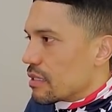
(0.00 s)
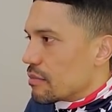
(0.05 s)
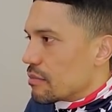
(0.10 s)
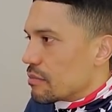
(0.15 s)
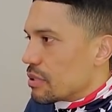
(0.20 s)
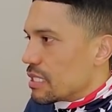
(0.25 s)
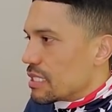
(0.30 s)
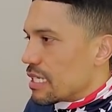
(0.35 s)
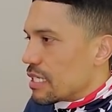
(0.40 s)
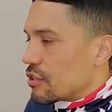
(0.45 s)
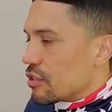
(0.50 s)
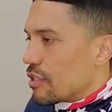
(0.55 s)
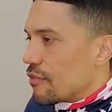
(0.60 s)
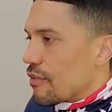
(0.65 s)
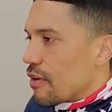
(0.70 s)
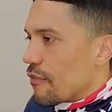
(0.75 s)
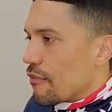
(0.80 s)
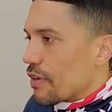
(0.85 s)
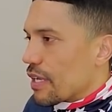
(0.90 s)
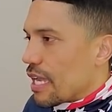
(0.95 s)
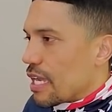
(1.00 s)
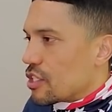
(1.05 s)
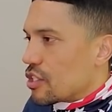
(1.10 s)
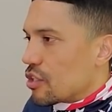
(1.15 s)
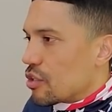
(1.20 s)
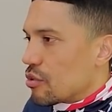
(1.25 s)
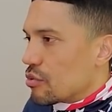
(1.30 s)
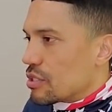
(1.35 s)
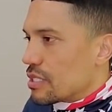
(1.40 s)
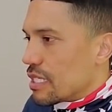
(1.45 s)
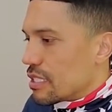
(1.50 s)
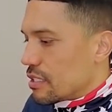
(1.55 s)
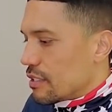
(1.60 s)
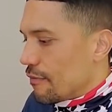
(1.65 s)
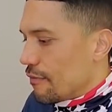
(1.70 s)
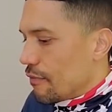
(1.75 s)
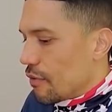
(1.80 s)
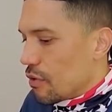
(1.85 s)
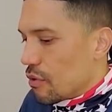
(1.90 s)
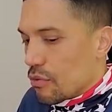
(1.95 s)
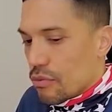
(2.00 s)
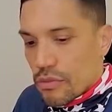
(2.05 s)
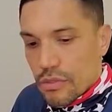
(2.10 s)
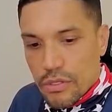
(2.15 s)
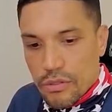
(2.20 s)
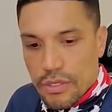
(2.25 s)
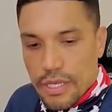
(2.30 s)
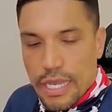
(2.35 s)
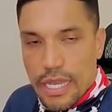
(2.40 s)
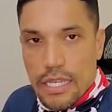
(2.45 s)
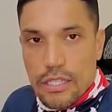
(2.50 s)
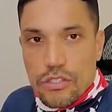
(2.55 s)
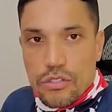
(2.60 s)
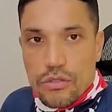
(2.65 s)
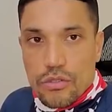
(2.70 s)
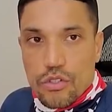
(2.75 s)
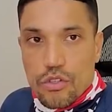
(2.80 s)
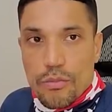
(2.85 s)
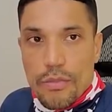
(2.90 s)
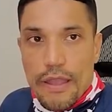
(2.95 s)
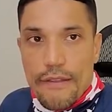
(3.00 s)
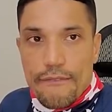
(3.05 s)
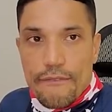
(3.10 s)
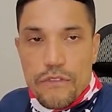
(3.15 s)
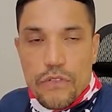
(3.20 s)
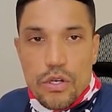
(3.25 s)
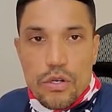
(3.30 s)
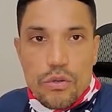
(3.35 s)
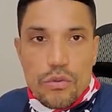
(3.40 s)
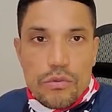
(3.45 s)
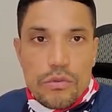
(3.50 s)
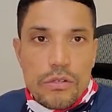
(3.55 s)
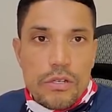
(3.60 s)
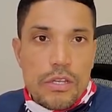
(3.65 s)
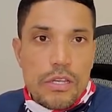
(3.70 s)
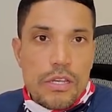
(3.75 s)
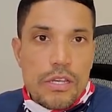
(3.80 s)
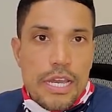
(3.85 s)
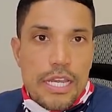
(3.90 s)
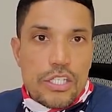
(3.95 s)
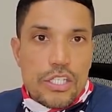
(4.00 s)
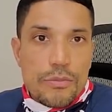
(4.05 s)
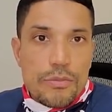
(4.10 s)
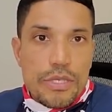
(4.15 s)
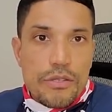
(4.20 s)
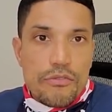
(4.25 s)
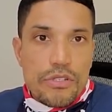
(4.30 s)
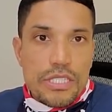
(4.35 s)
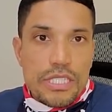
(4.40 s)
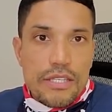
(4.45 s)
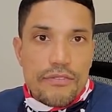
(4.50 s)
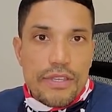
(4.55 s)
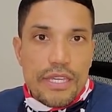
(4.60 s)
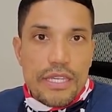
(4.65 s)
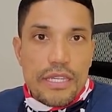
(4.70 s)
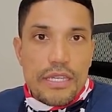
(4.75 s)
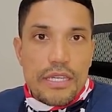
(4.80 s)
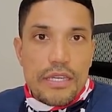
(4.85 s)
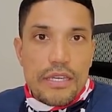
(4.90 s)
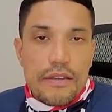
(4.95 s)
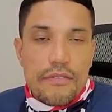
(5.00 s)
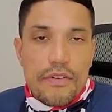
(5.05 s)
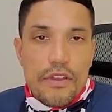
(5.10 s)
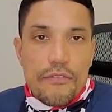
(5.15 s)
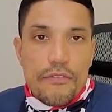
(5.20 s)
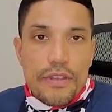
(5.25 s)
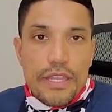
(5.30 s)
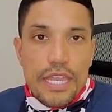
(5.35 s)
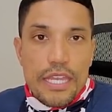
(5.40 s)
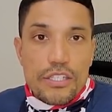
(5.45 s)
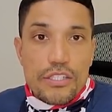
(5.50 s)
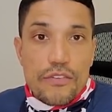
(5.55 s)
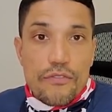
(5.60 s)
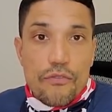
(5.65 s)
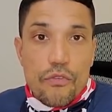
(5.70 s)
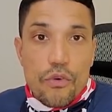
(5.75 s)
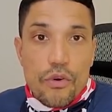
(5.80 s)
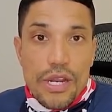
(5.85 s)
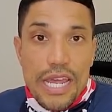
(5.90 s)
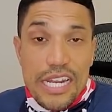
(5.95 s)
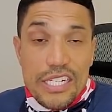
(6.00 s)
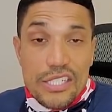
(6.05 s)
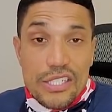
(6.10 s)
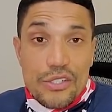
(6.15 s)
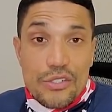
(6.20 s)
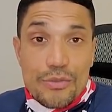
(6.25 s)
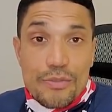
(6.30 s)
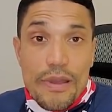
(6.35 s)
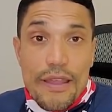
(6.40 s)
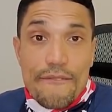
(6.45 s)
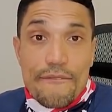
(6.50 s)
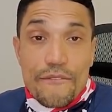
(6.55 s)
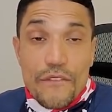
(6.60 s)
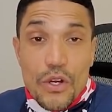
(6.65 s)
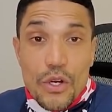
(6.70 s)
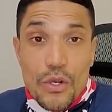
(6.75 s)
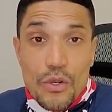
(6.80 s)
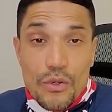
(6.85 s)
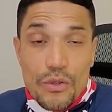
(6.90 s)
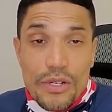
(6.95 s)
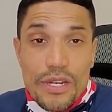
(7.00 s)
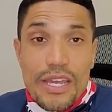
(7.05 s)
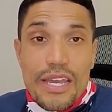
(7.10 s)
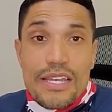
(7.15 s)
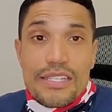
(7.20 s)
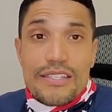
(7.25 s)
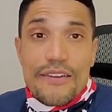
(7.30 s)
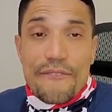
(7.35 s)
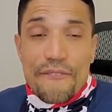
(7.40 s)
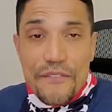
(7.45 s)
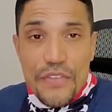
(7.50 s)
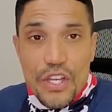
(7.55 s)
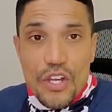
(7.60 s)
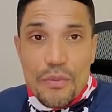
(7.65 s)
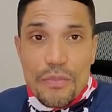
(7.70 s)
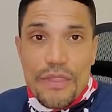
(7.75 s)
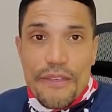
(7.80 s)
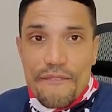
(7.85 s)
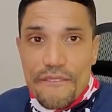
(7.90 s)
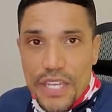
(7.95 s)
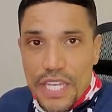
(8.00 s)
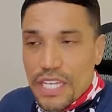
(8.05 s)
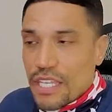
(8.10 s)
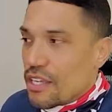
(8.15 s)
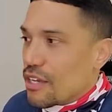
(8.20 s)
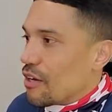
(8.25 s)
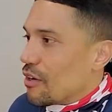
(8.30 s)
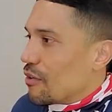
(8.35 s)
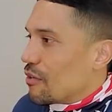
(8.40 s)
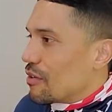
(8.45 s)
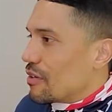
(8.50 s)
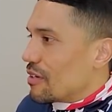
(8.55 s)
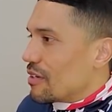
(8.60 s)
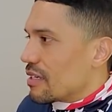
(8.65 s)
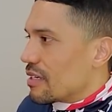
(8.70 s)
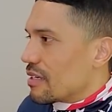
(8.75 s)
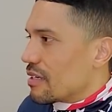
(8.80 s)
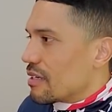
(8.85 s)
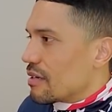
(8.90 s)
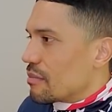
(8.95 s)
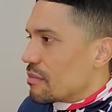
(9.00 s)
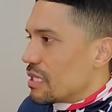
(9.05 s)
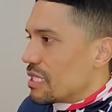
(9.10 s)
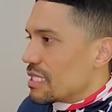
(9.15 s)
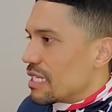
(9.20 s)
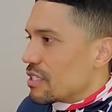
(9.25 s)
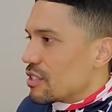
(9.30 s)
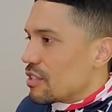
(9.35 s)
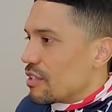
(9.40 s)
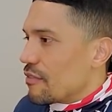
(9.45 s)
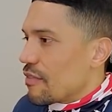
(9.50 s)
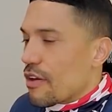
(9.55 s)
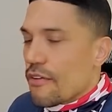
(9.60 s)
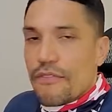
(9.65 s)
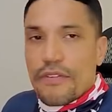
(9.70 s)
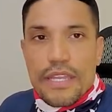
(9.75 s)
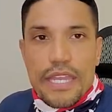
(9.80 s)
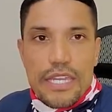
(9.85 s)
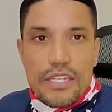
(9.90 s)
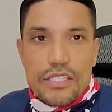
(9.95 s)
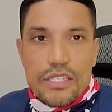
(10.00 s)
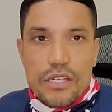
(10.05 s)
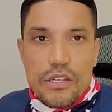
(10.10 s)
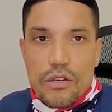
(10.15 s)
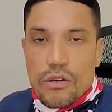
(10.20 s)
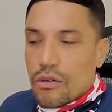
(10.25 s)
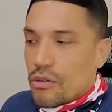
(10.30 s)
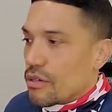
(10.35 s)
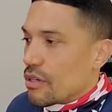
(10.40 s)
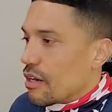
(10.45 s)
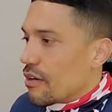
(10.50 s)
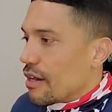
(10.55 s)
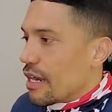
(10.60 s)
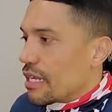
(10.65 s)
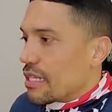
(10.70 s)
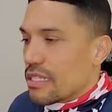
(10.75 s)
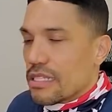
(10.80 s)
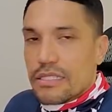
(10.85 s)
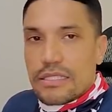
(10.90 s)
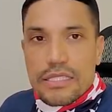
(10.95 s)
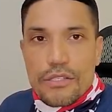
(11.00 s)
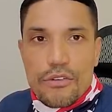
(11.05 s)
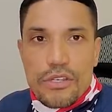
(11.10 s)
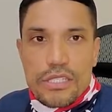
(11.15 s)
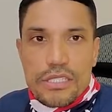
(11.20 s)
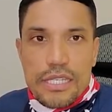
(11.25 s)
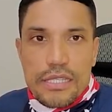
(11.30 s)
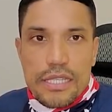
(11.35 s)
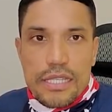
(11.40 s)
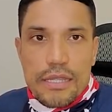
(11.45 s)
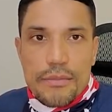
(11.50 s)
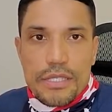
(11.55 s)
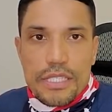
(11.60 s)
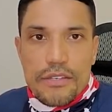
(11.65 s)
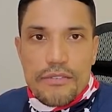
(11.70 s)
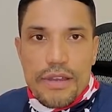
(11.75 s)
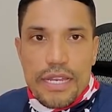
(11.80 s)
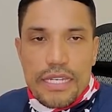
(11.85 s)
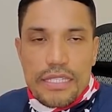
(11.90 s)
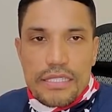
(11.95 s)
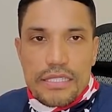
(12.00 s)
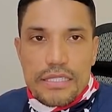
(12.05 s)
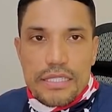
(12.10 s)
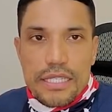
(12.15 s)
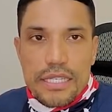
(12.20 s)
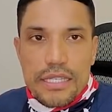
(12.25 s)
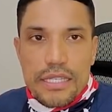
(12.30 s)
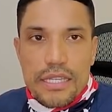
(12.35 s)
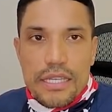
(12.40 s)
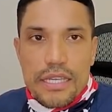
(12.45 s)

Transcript: Please enter the verification code sent to phone. Okay, so through my phone, I should be receiving a verification phone. I actually use my phone to film the video. Please enter the verification code. All right, let's see resend it. Let me see if I can see it